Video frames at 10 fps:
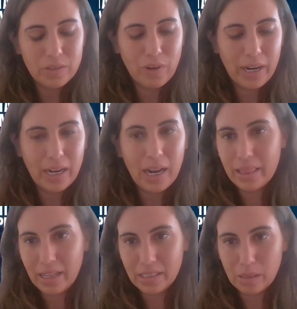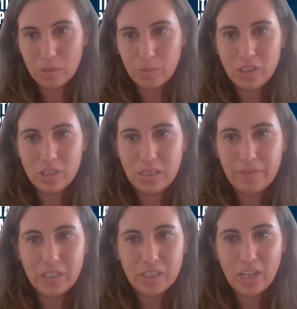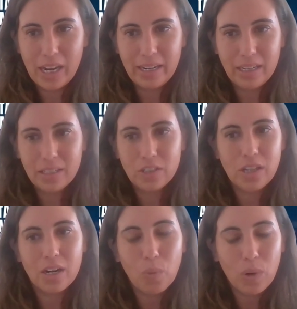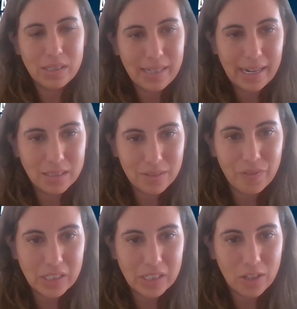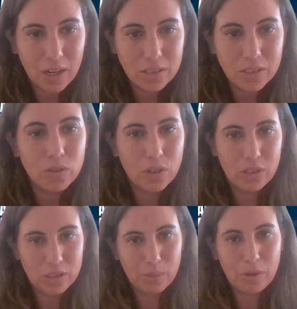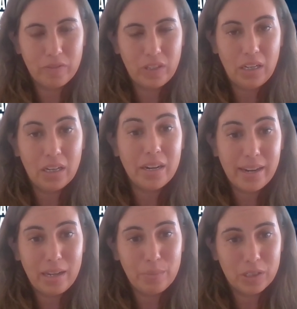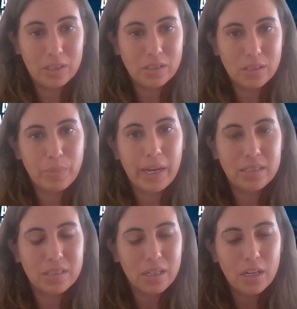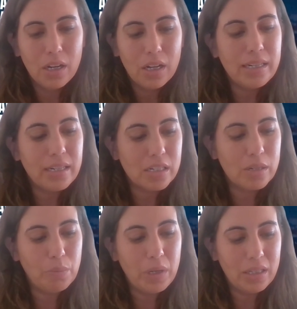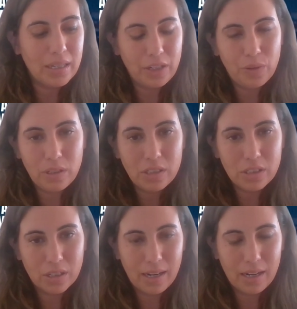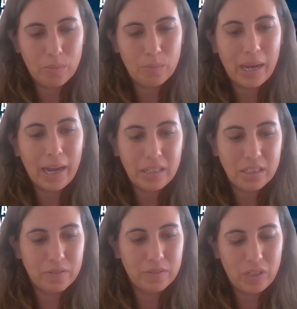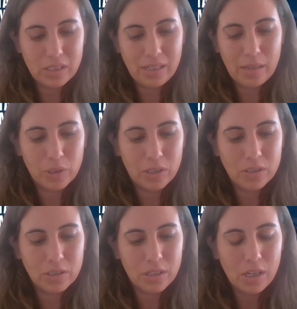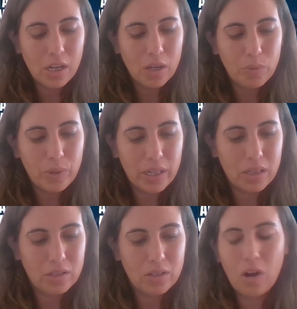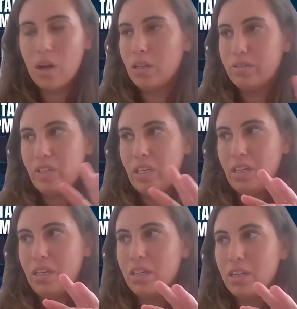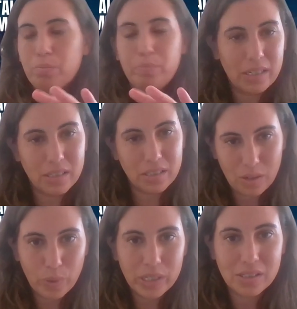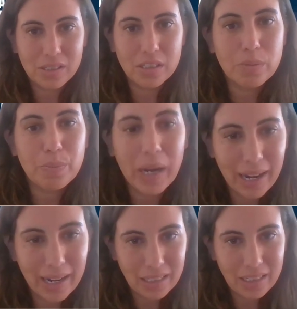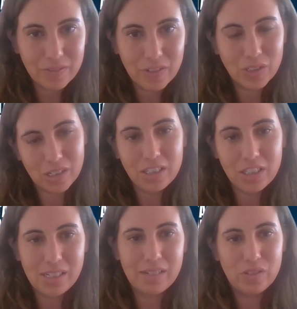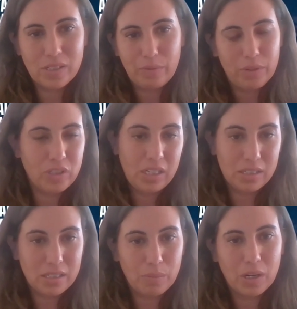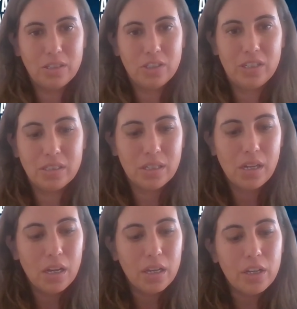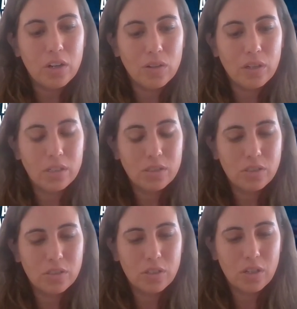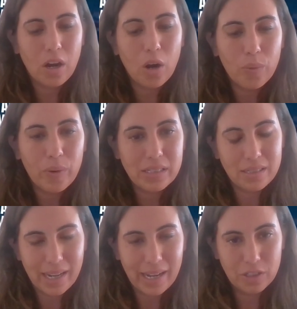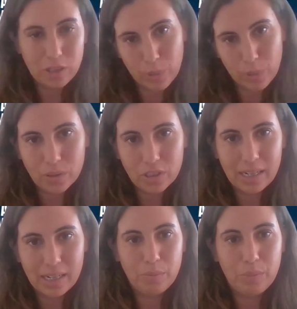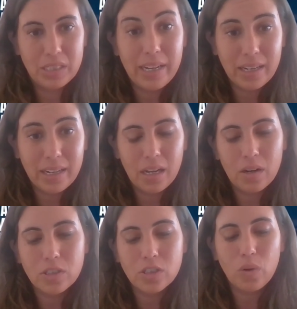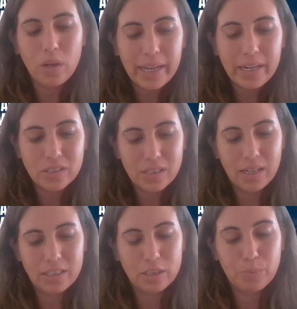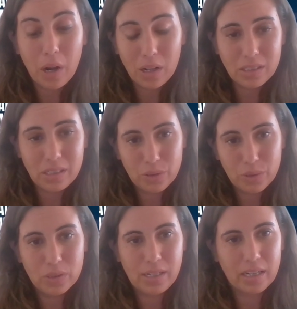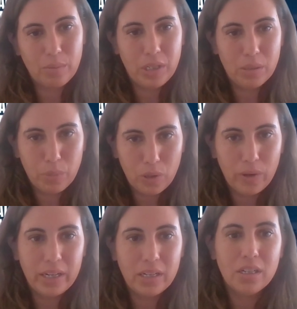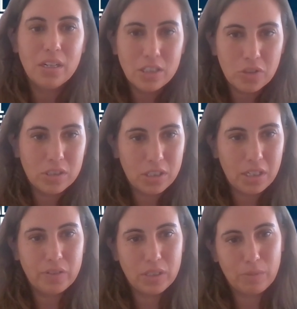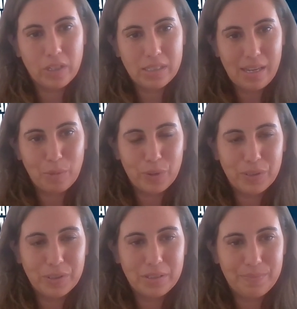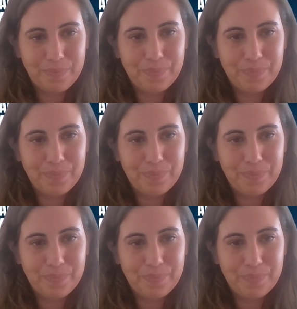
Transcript: Right. And I think someone was just even chatting, there's not a one size fits all. So those are some of the enablers, but it doesn't mean that you need to come at each of these enablers with all of the bells and whistles behind each of those initiatives that we've seen in some countries. There's always a tailored approach that can be taken, and also lighter touch policy tools that can be employed to achieve some of the same goals.